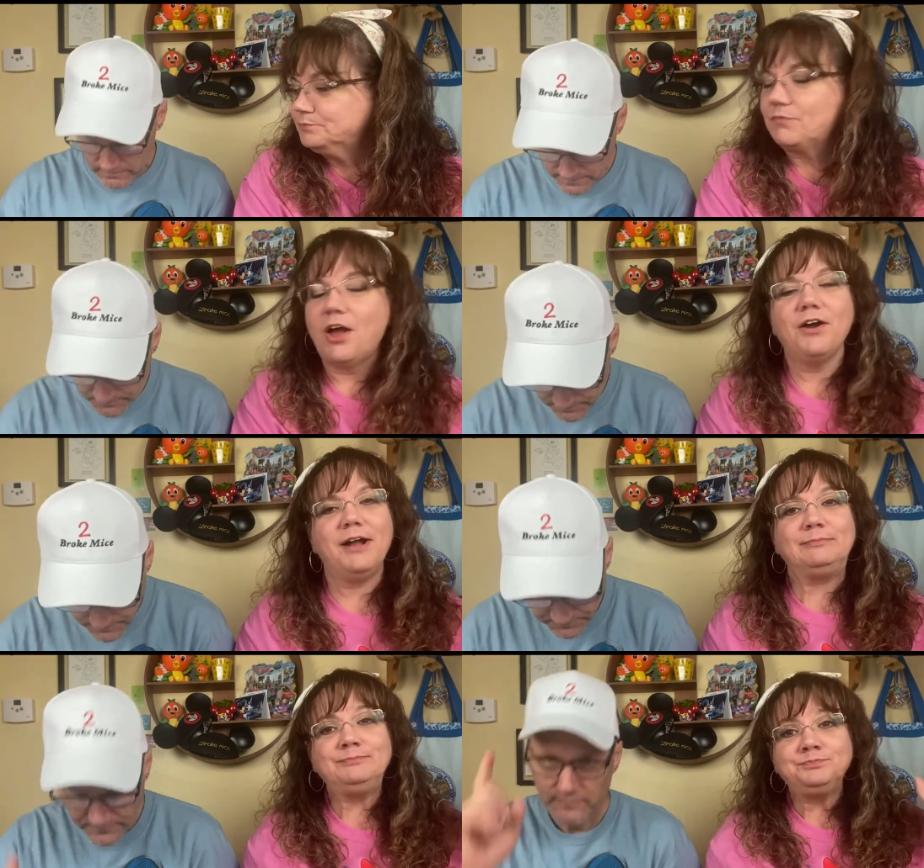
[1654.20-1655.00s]
Speaker 1: All
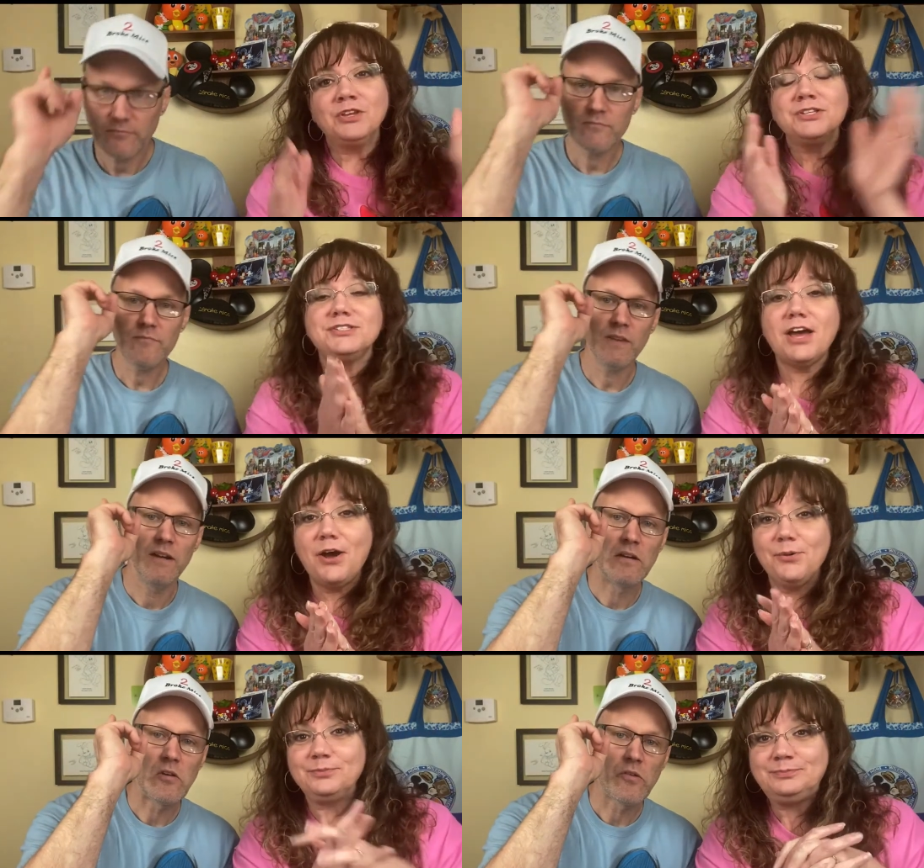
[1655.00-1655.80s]
right.
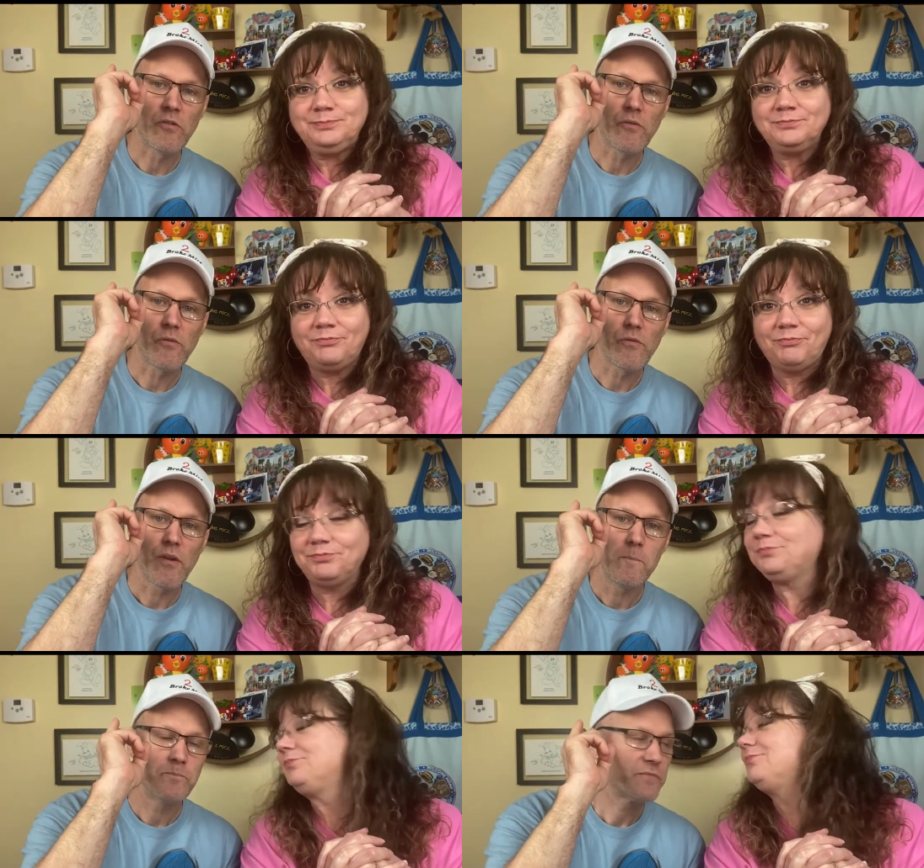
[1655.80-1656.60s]
So.
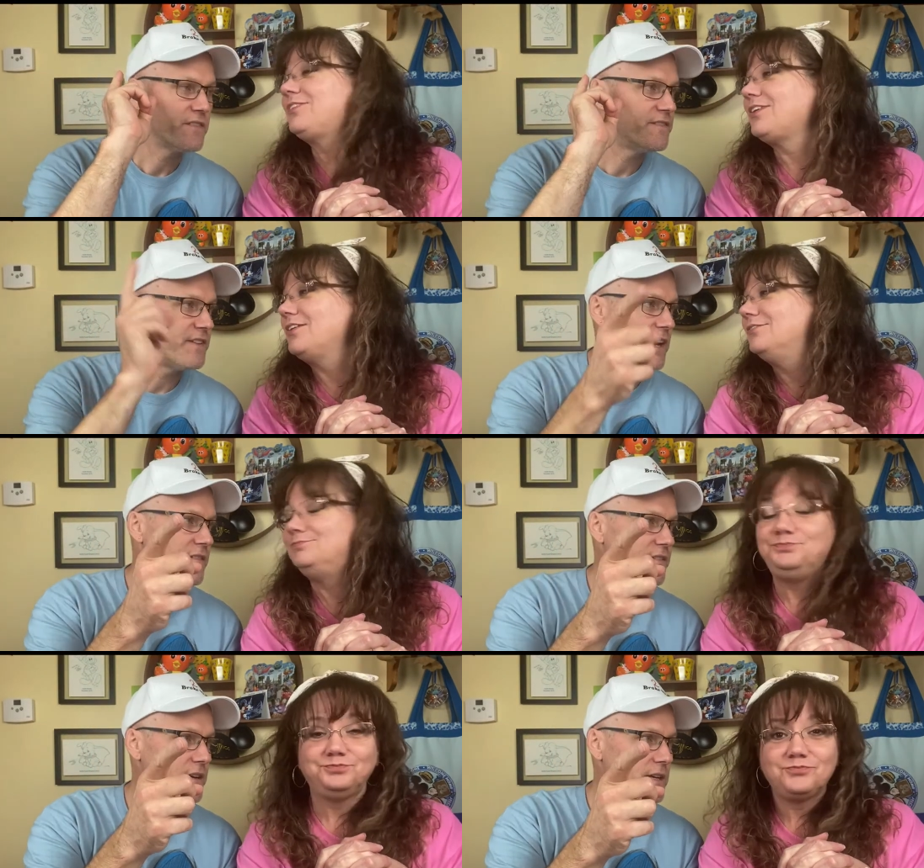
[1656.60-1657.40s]

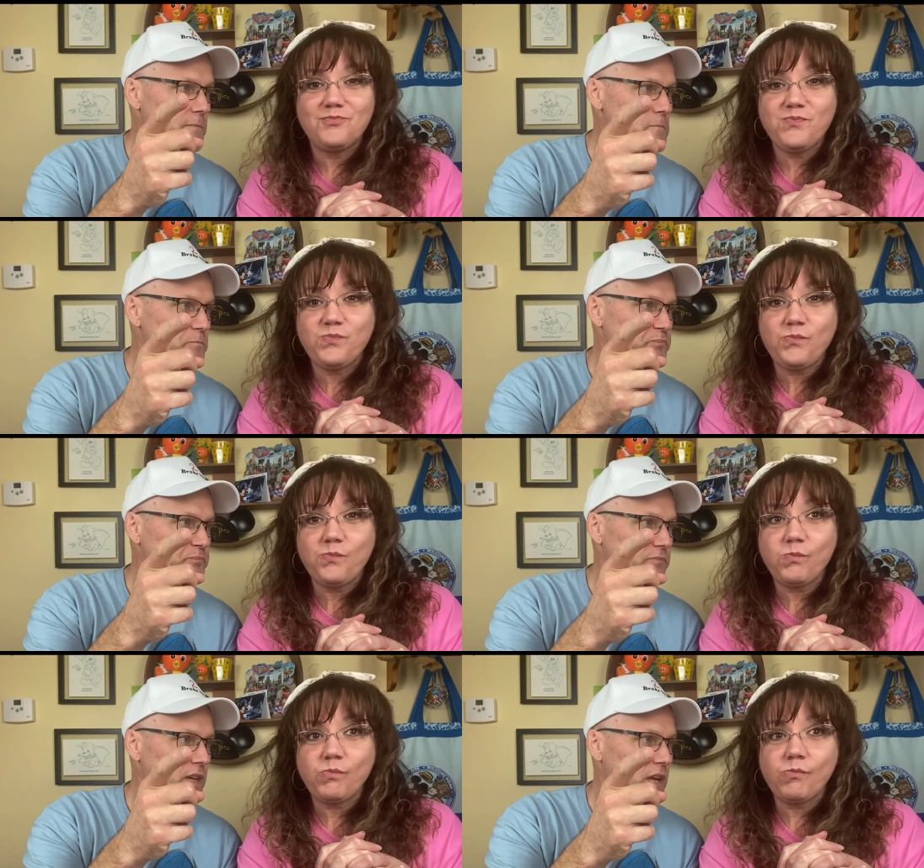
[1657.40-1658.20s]
Speaker 2: Favorite
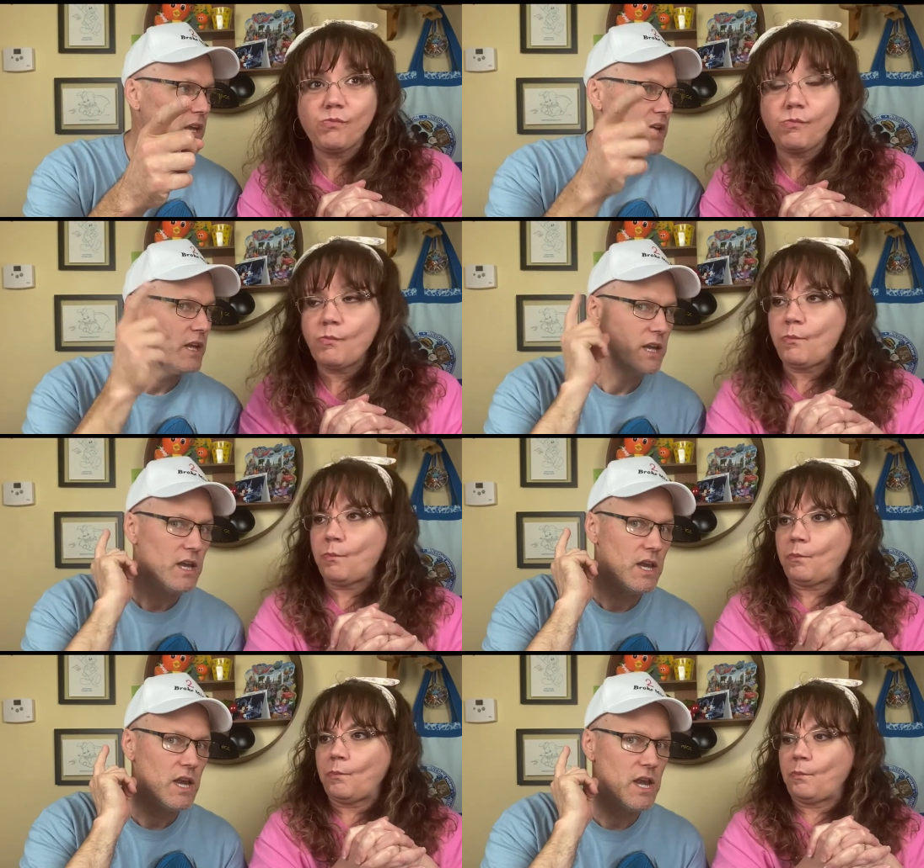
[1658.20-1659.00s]

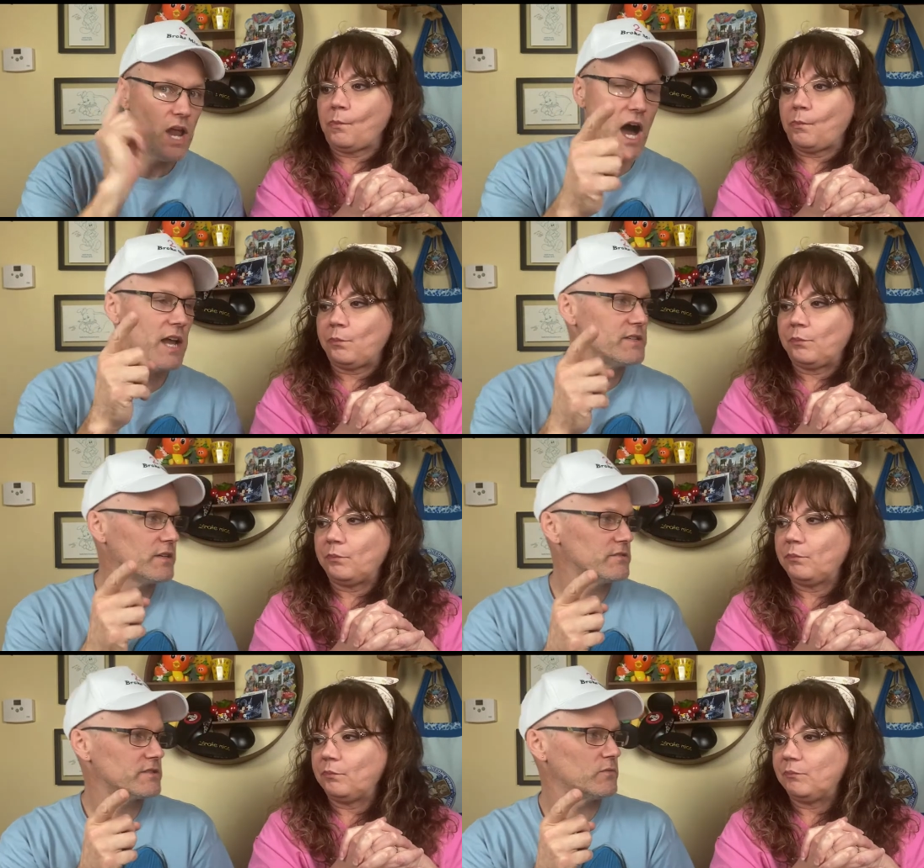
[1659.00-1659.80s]

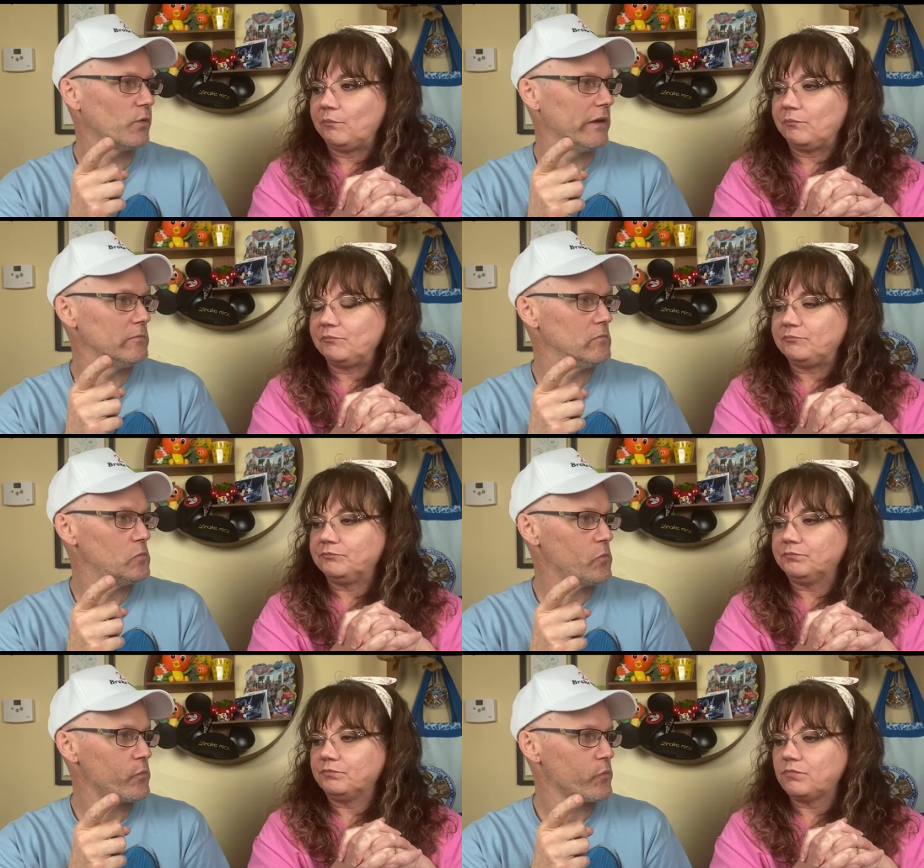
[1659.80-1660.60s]
non-toasted one.
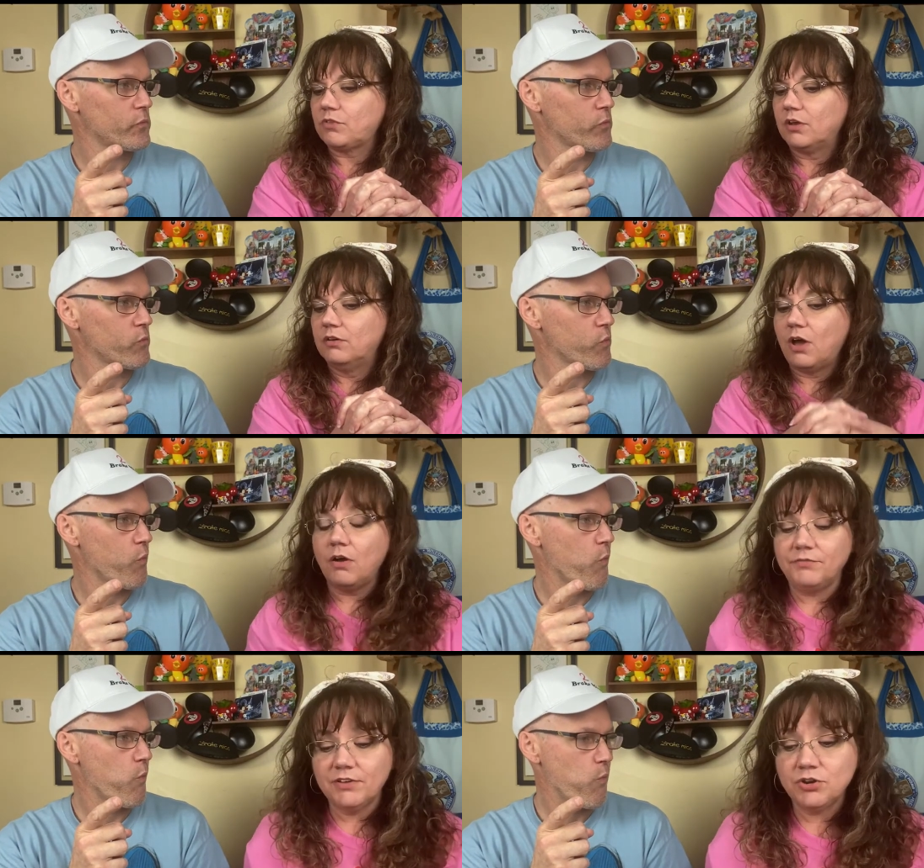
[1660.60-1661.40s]

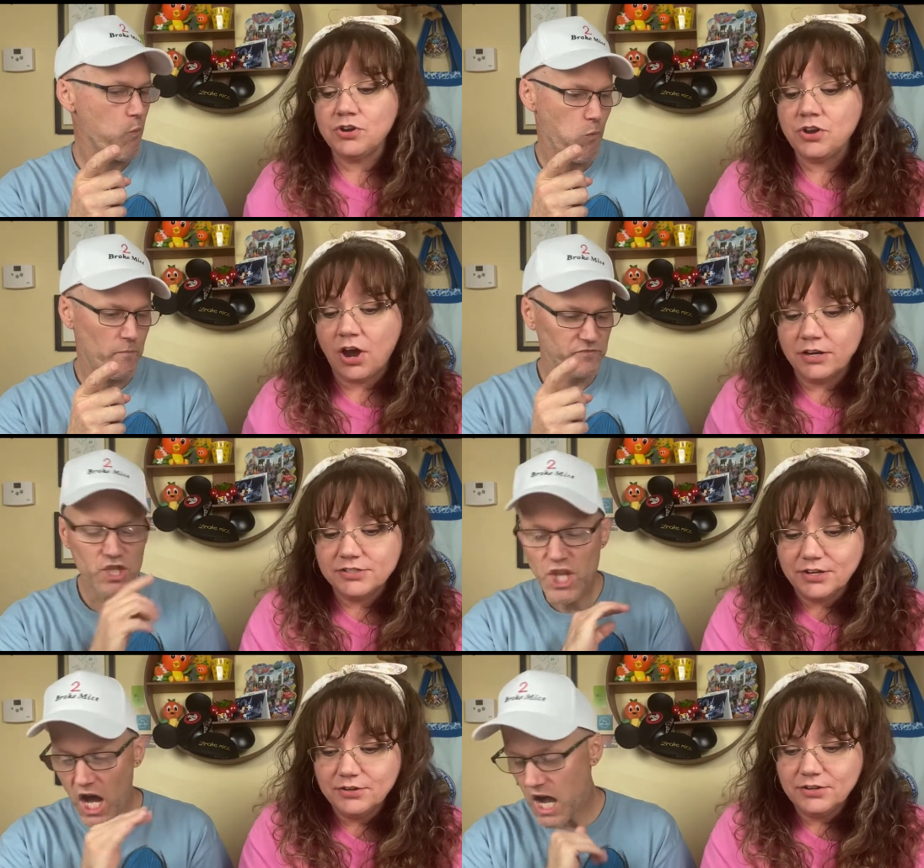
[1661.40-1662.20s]
Speaker 1: Oh, favorite
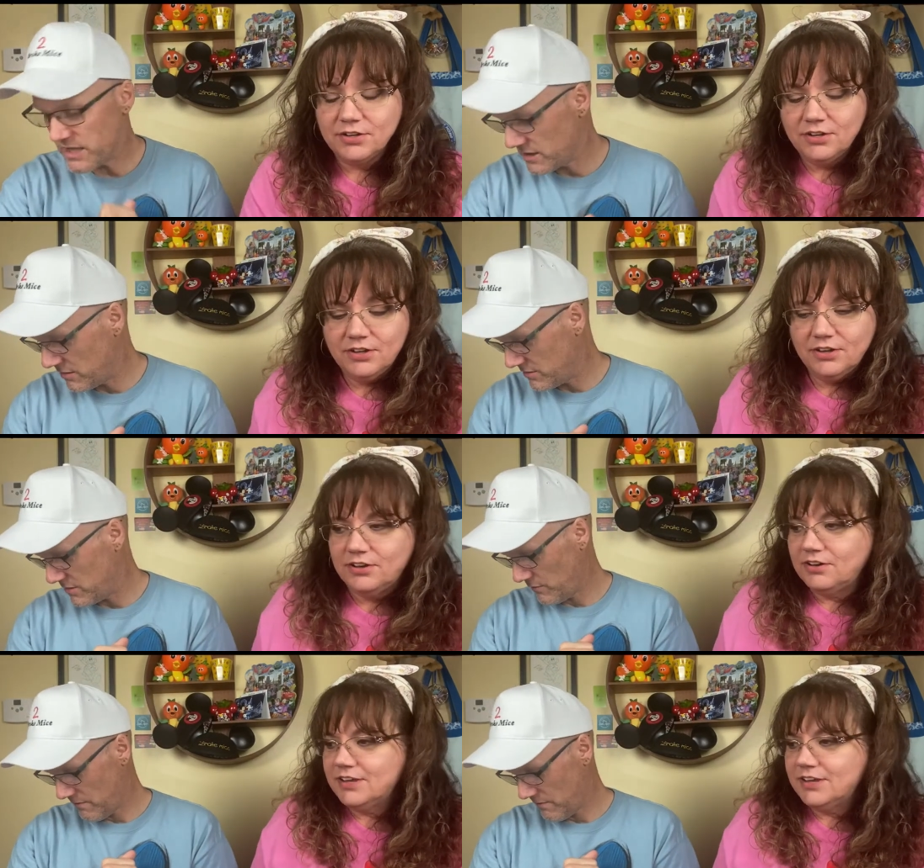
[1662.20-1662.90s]
non-toasted.
Speaker 2: Non-toasted.
Speaker 1: I